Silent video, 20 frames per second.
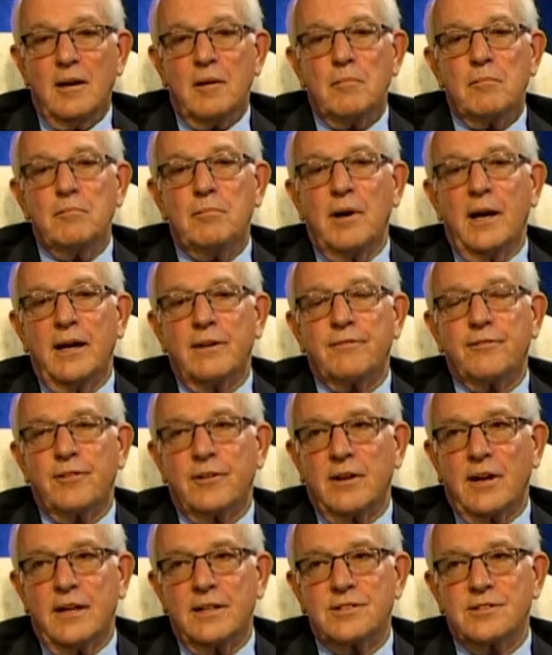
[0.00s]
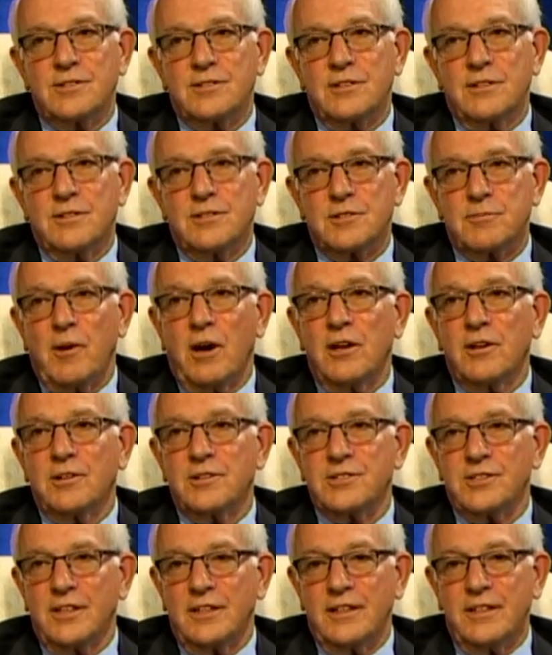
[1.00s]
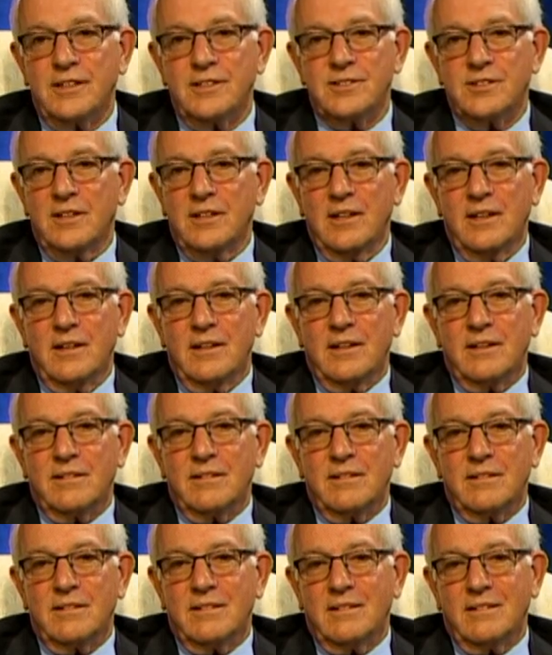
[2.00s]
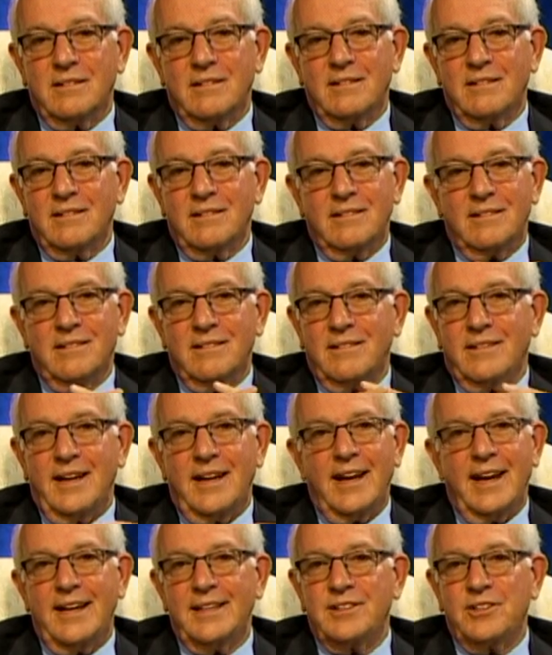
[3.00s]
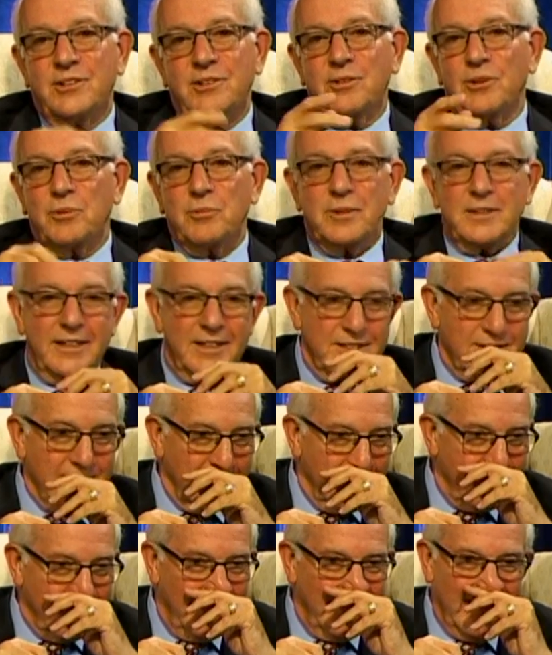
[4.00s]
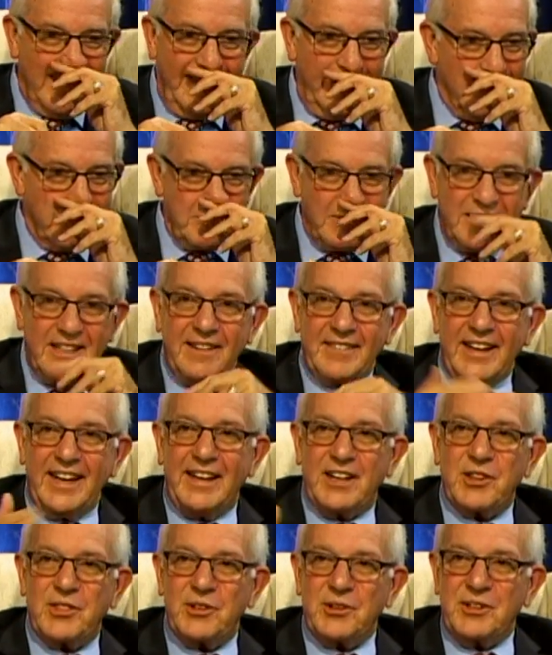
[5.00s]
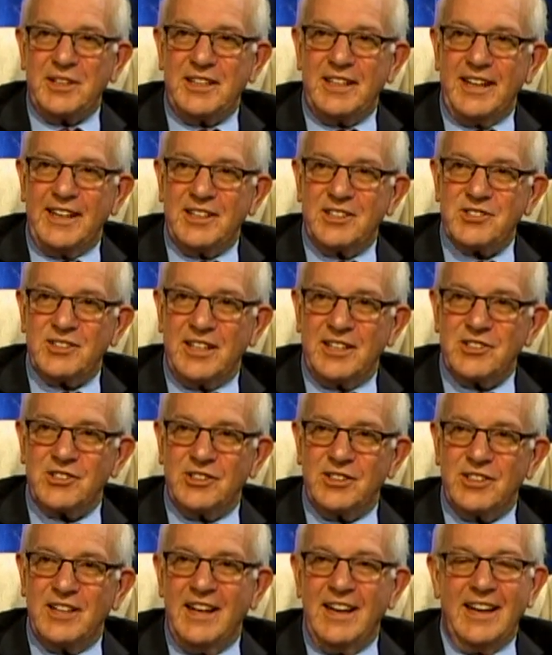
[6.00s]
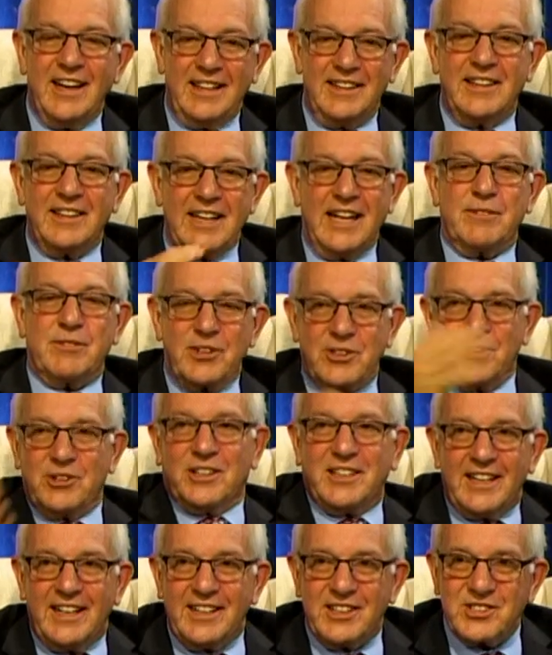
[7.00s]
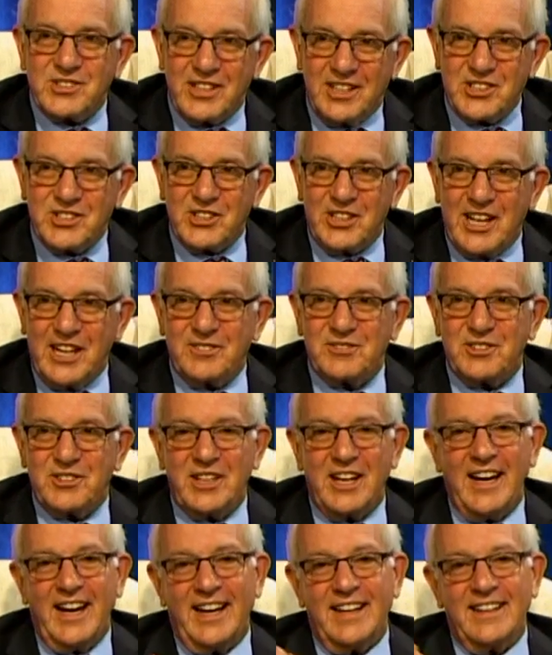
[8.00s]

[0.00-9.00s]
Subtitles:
But for us smaller cities, they had to do it within 60 days, but then they had a 30-day extension, and then they have a 30-day extension after that.